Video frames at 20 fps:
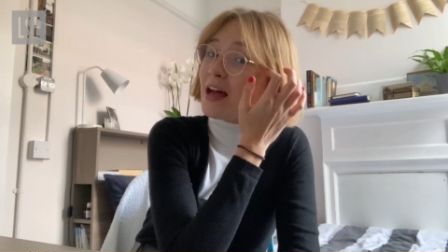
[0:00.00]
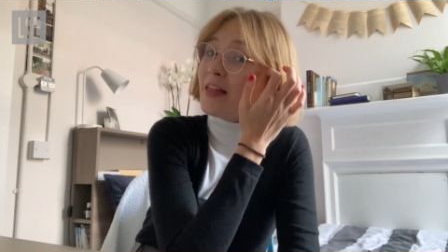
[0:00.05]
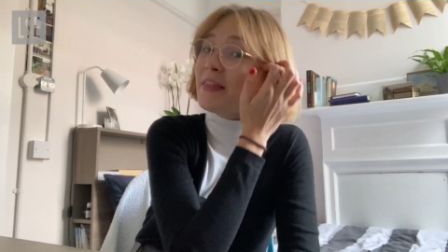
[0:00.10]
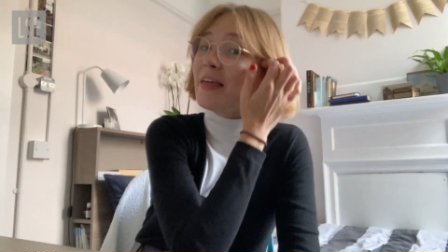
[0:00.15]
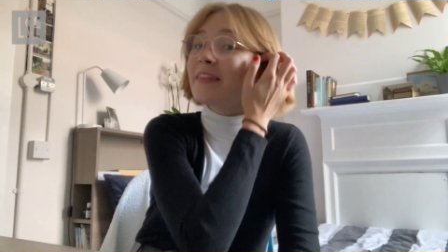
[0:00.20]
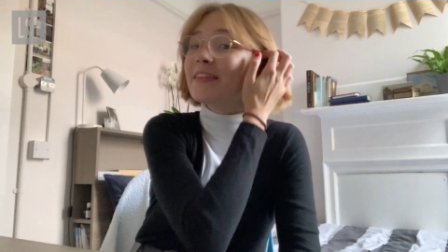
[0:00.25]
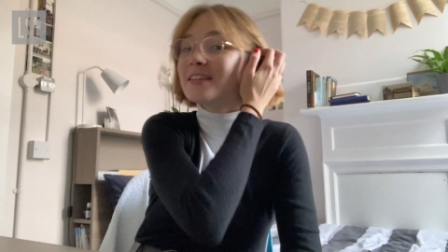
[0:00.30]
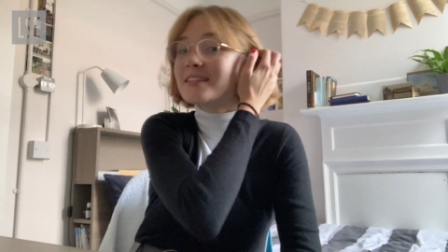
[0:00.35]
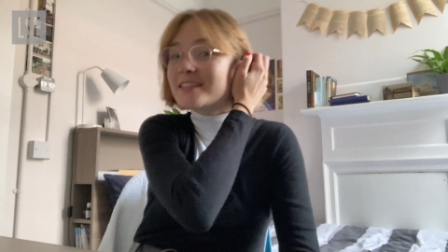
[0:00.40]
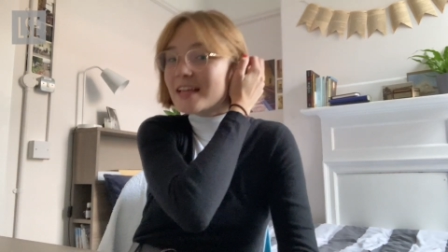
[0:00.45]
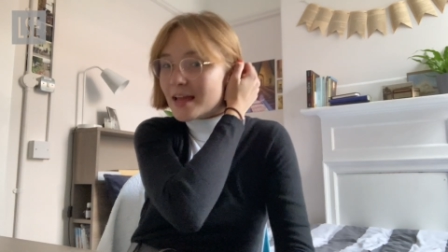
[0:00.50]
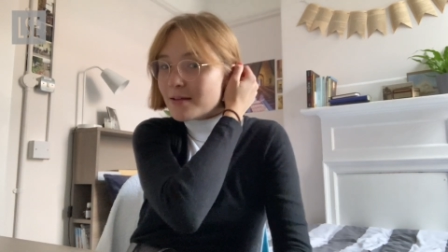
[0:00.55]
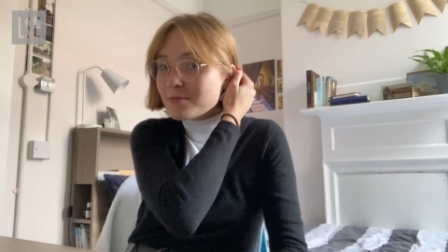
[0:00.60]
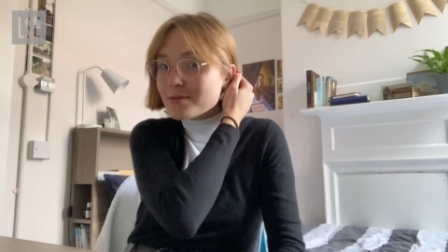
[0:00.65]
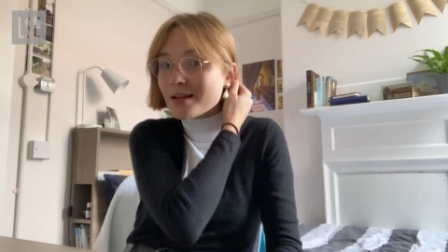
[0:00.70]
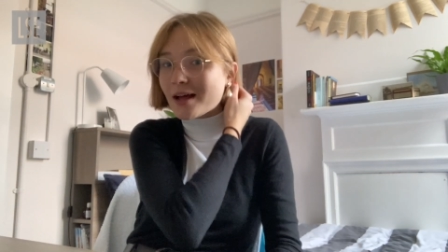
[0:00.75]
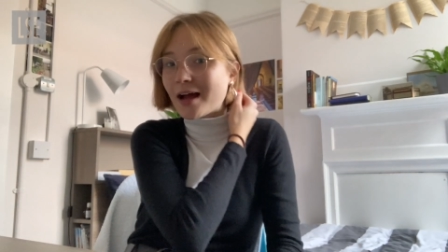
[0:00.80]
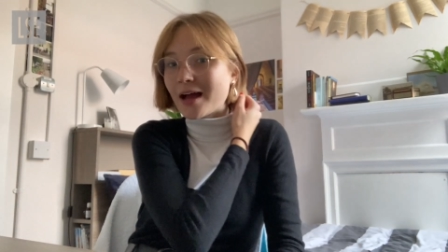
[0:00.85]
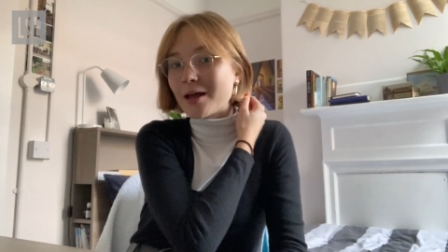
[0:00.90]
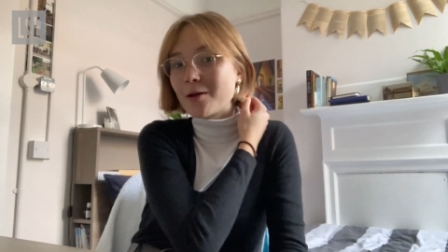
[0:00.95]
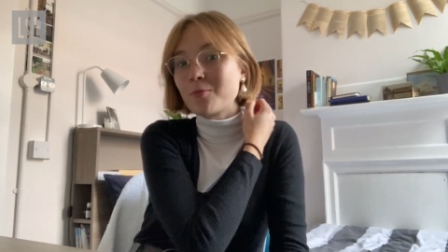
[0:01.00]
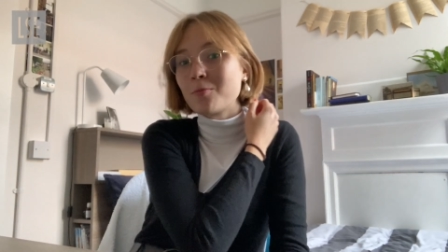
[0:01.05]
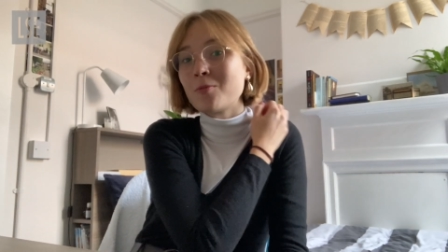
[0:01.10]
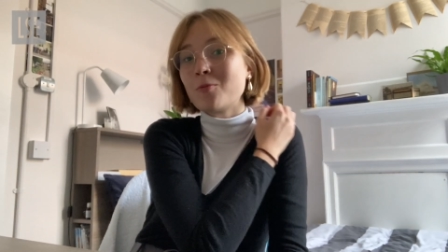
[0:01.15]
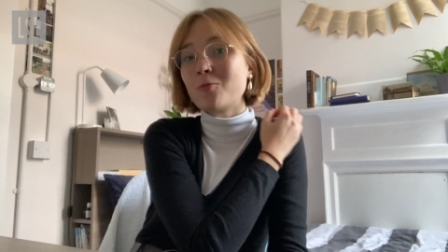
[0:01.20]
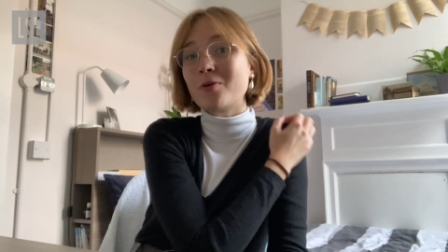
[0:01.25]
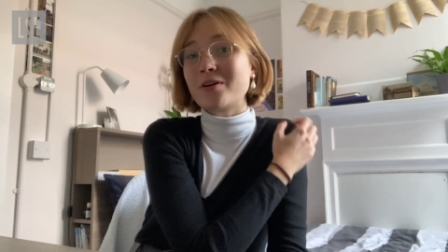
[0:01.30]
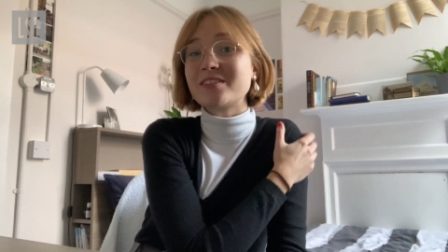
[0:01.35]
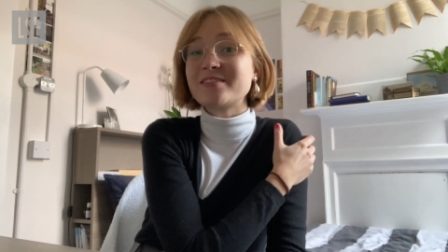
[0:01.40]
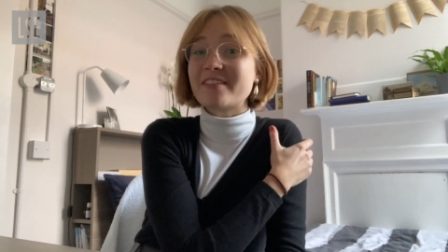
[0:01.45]
At the same time,
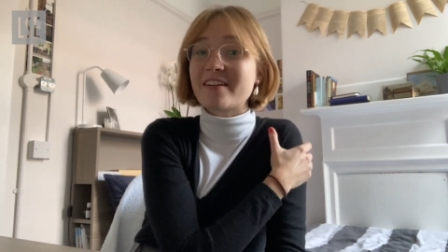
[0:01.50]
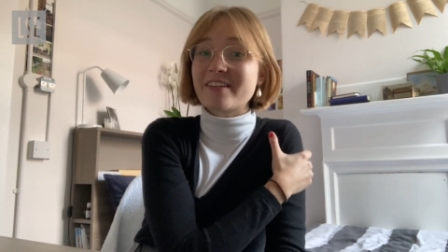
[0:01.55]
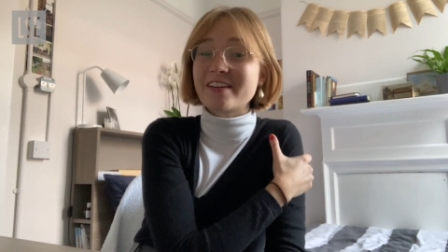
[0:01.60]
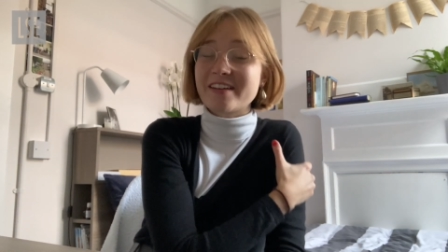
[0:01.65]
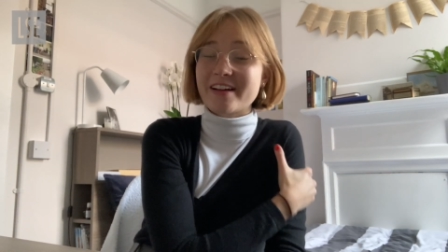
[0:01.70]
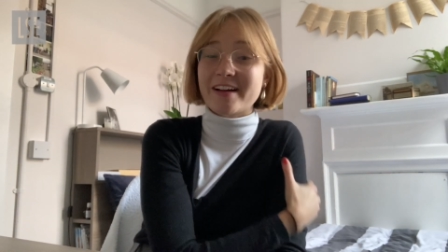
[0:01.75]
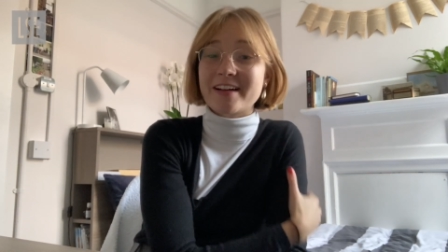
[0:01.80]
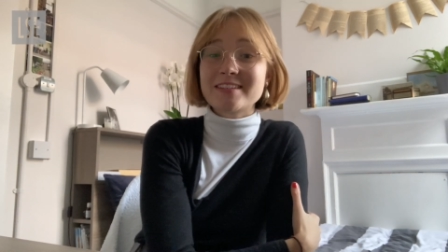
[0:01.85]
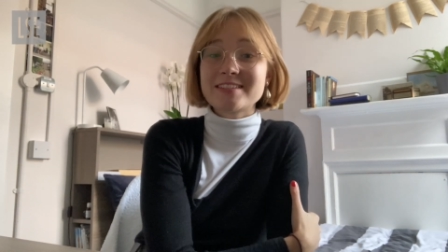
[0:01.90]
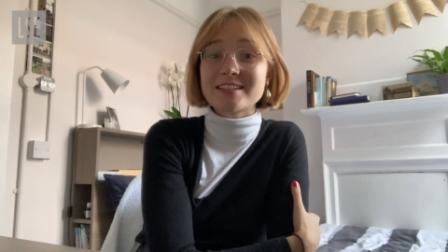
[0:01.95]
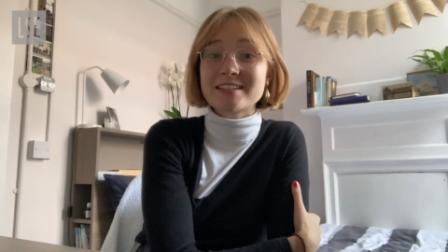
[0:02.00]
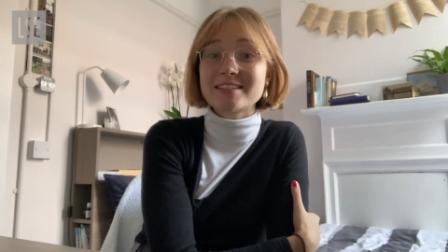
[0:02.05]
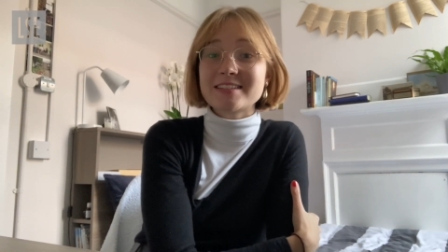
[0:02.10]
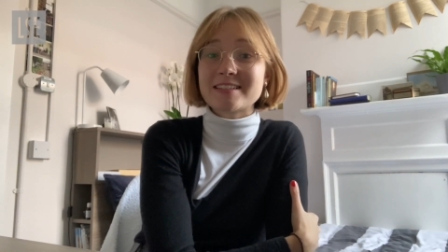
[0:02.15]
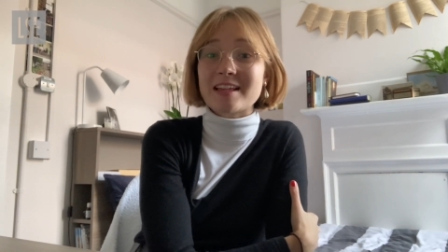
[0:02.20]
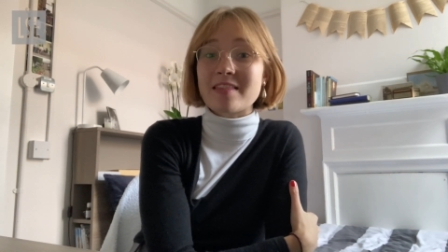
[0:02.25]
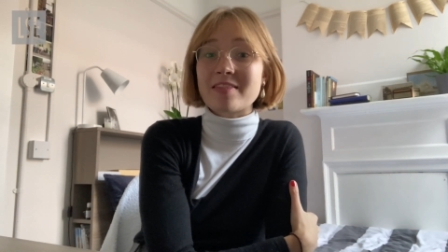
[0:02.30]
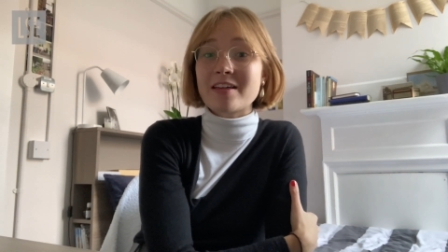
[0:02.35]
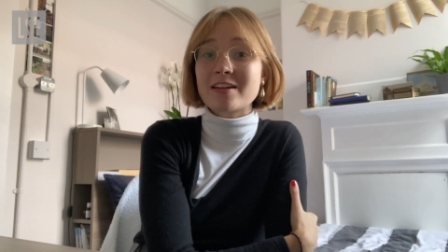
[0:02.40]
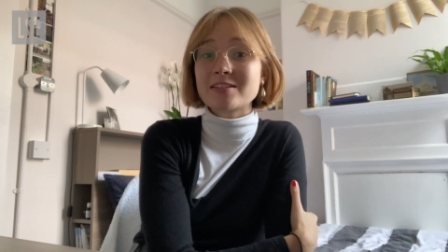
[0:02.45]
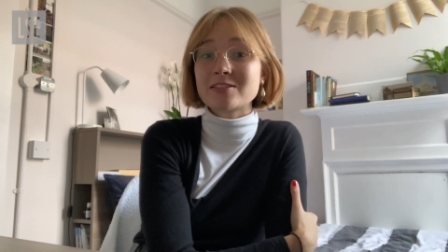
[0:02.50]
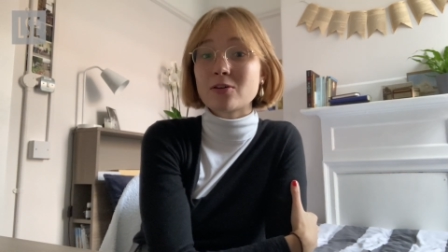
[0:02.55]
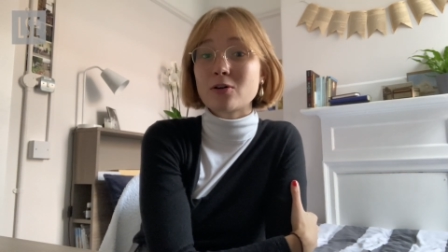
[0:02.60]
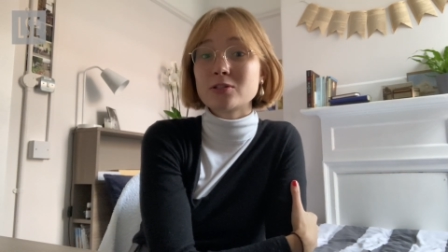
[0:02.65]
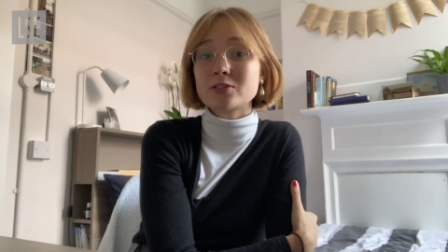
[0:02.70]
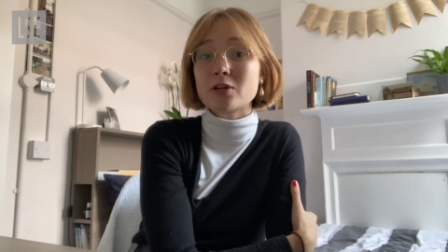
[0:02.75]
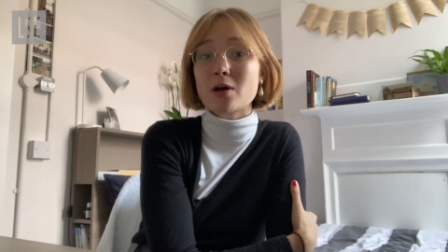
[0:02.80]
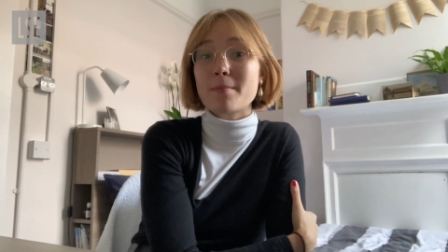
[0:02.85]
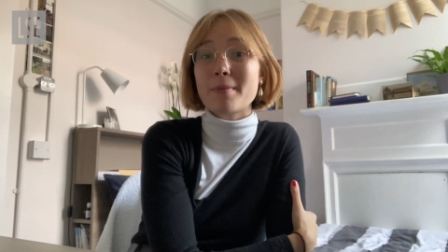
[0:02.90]
what is very nice is that there's also a